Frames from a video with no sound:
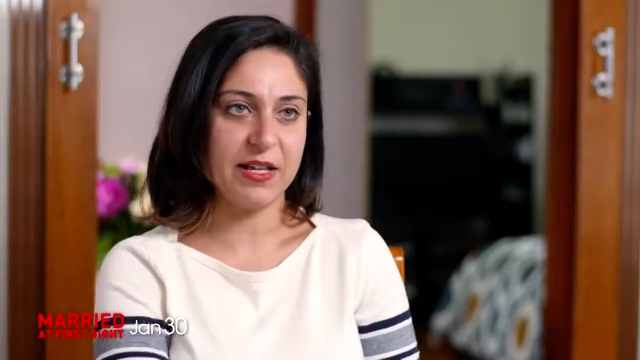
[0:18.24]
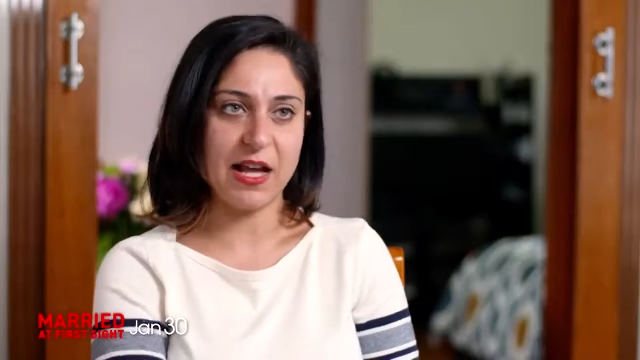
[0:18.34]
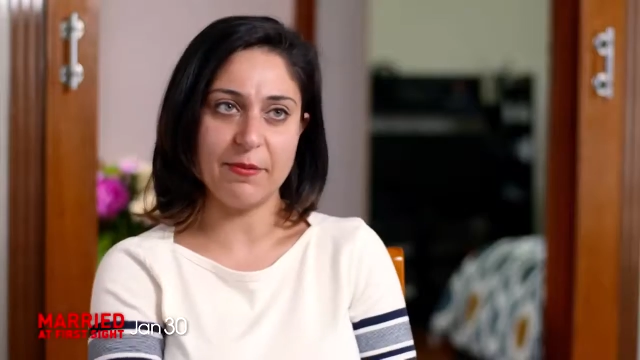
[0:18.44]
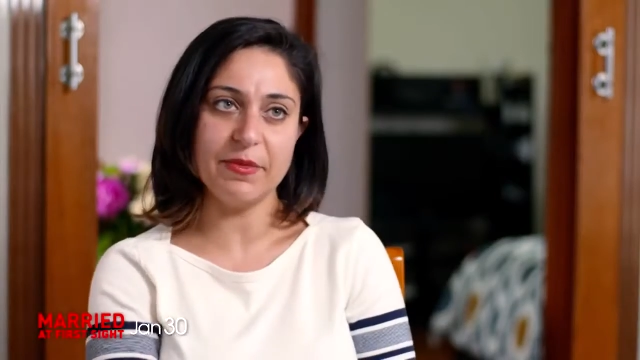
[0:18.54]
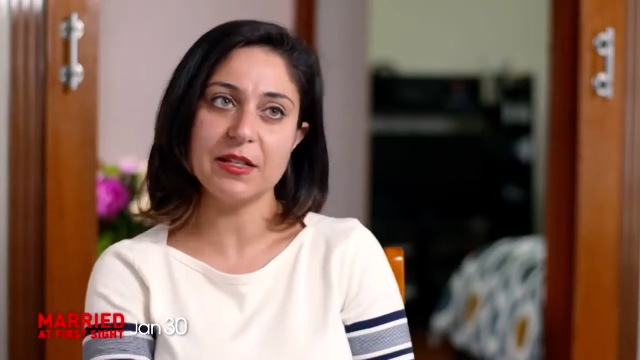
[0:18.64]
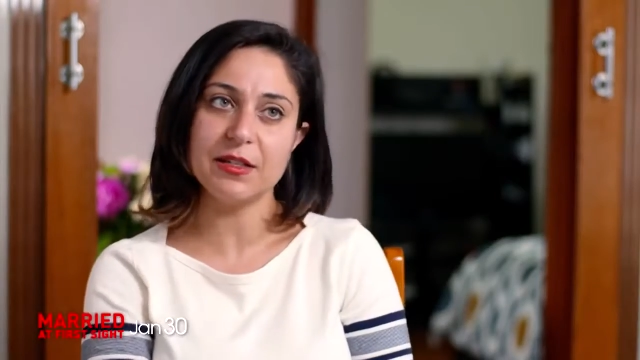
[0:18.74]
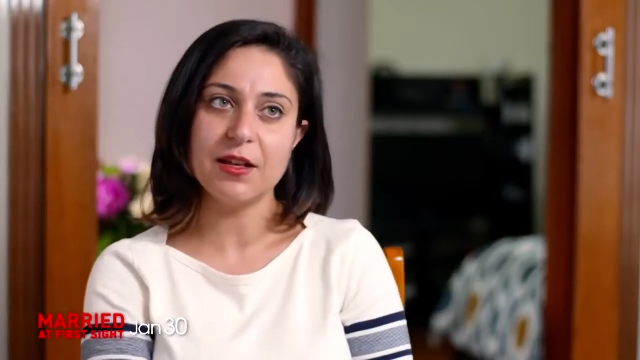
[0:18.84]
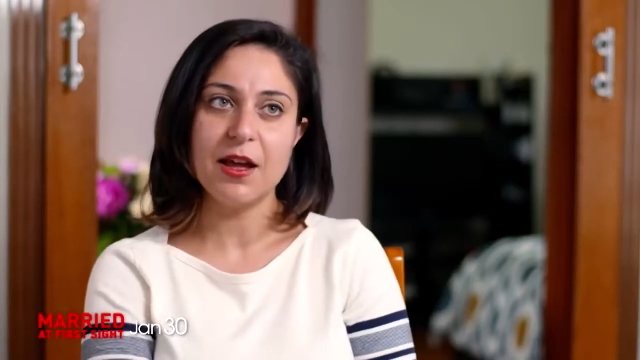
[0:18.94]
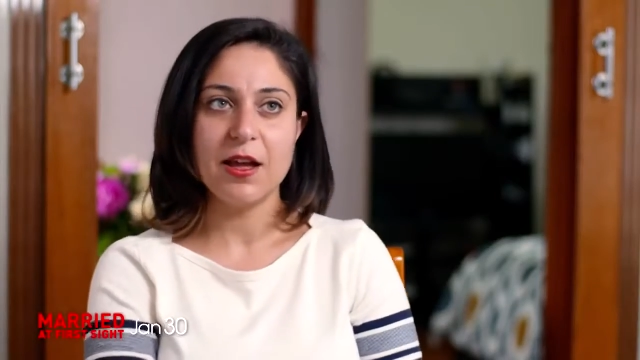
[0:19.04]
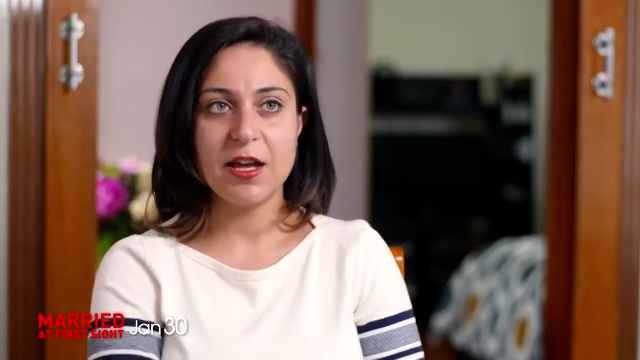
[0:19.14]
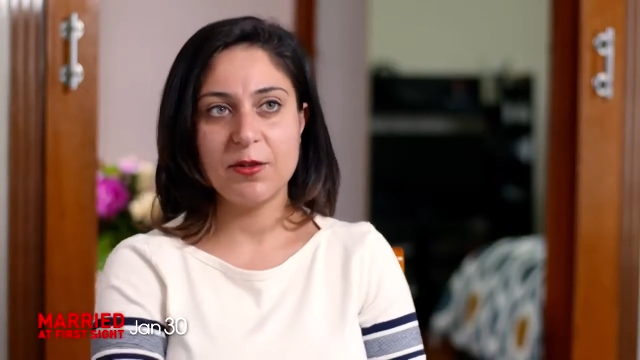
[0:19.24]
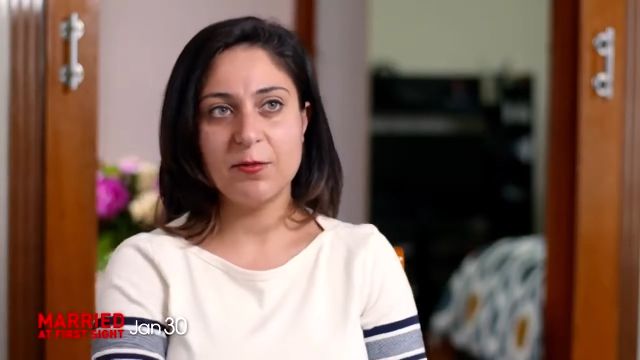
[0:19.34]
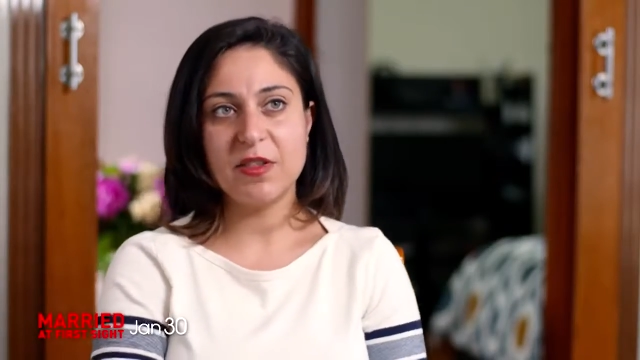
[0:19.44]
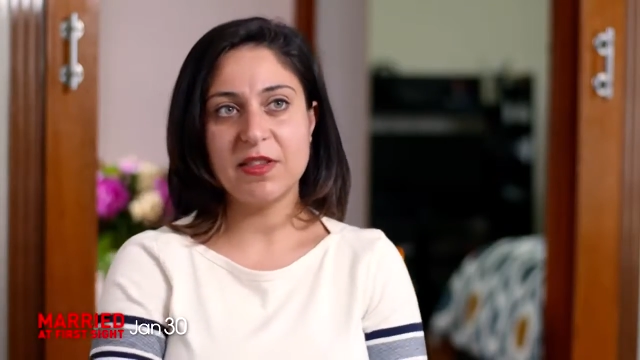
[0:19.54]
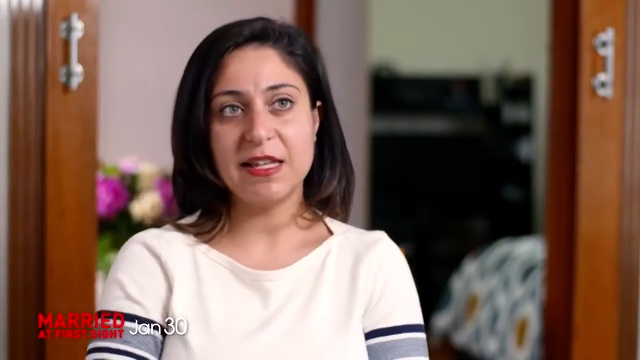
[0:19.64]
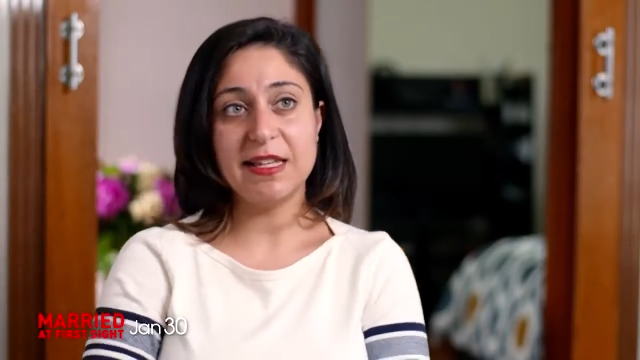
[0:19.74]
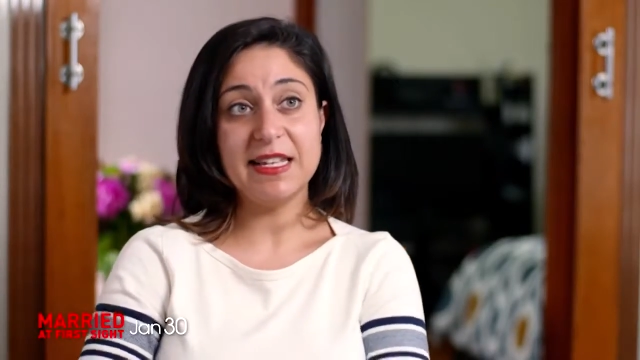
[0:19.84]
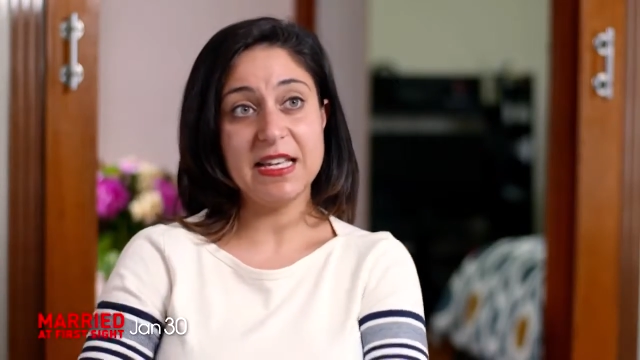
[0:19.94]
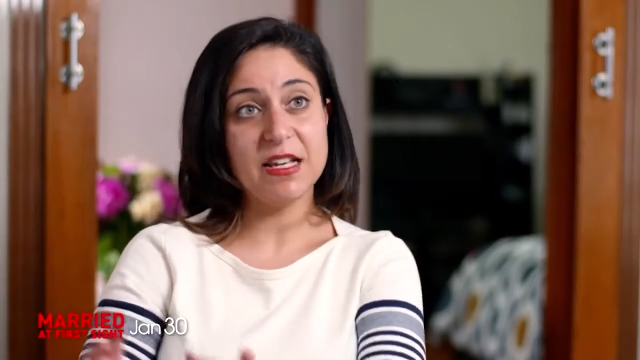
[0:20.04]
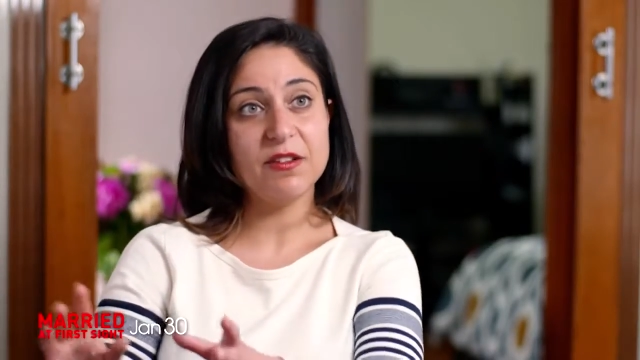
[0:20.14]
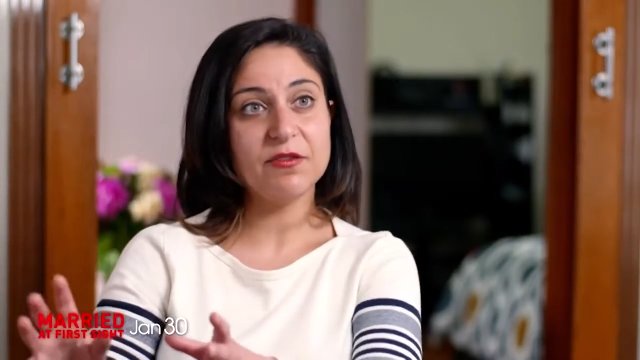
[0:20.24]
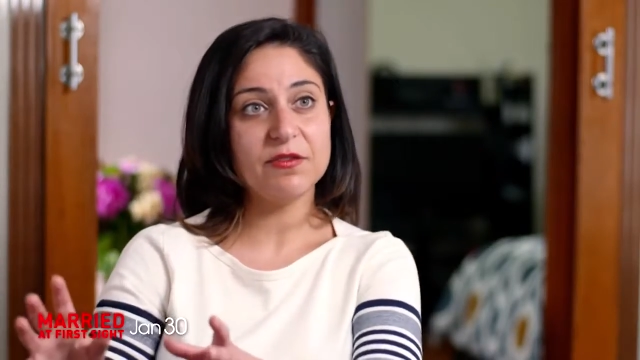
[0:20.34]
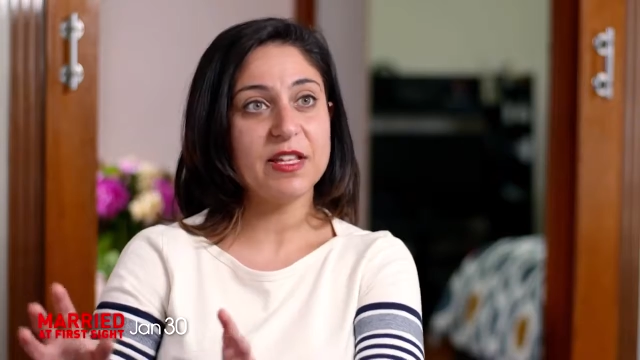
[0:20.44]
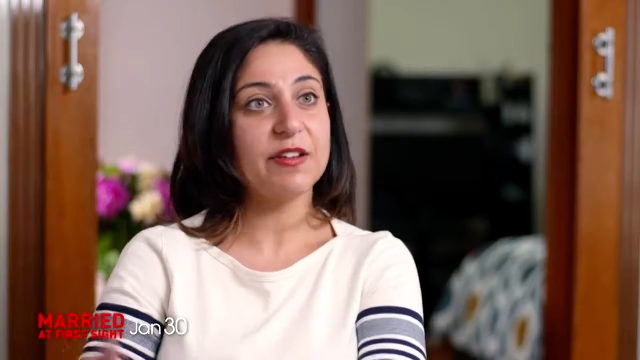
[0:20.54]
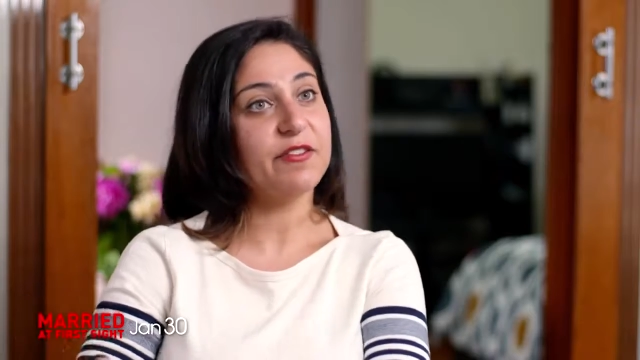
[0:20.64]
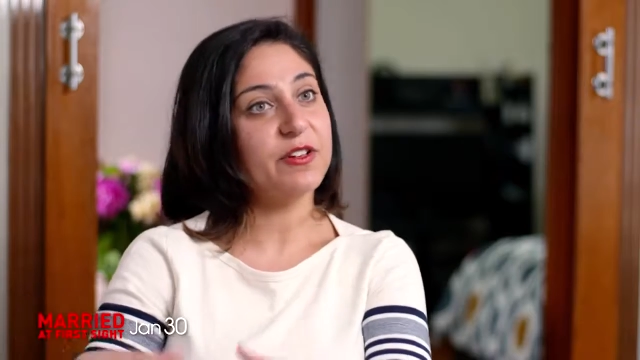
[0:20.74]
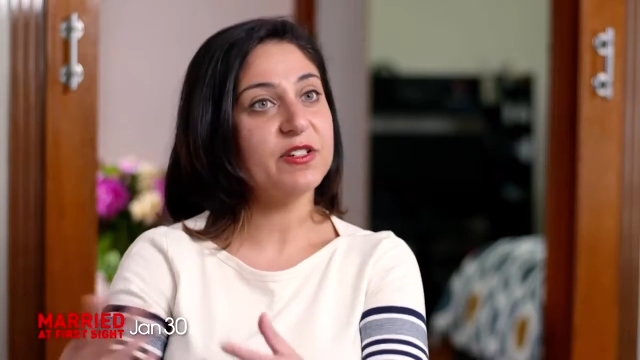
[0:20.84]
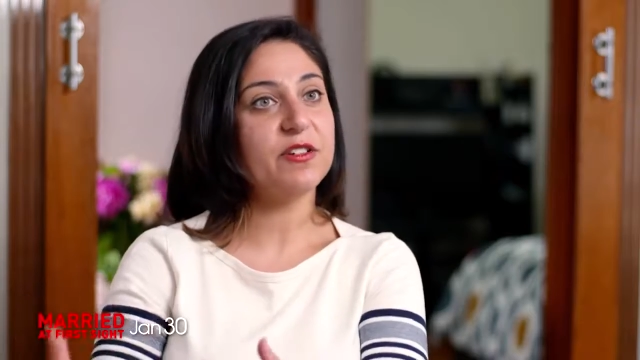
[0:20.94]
they come in and when they leave, they're very